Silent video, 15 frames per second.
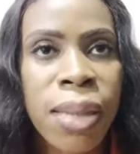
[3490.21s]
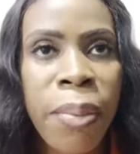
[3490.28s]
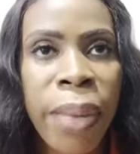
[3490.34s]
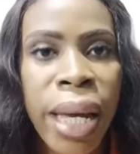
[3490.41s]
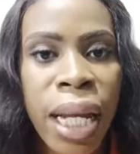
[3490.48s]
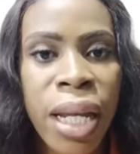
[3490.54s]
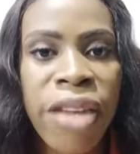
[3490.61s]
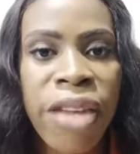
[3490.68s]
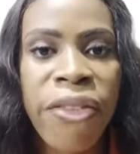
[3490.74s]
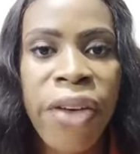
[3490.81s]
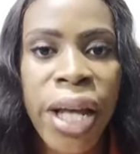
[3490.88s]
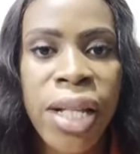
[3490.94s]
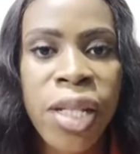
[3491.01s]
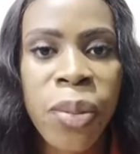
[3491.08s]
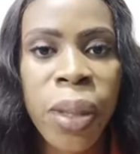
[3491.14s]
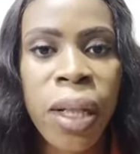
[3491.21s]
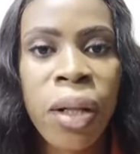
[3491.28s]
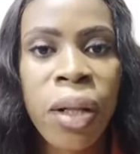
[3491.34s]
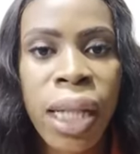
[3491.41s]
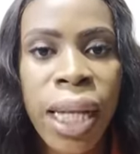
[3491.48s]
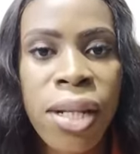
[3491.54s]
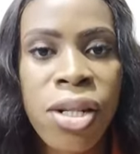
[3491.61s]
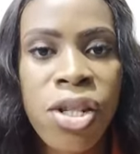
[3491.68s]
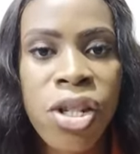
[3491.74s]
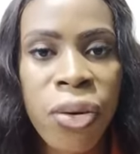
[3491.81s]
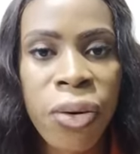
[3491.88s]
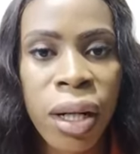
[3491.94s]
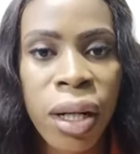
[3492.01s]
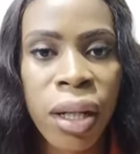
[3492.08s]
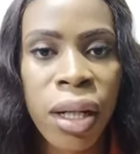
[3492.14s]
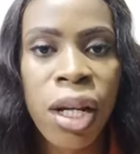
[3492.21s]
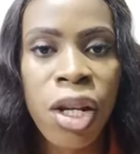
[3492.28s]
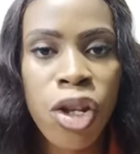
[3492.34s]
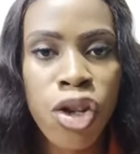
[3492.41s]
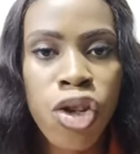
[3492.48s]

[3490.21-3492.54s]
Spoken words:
if you're a typical Nigerian,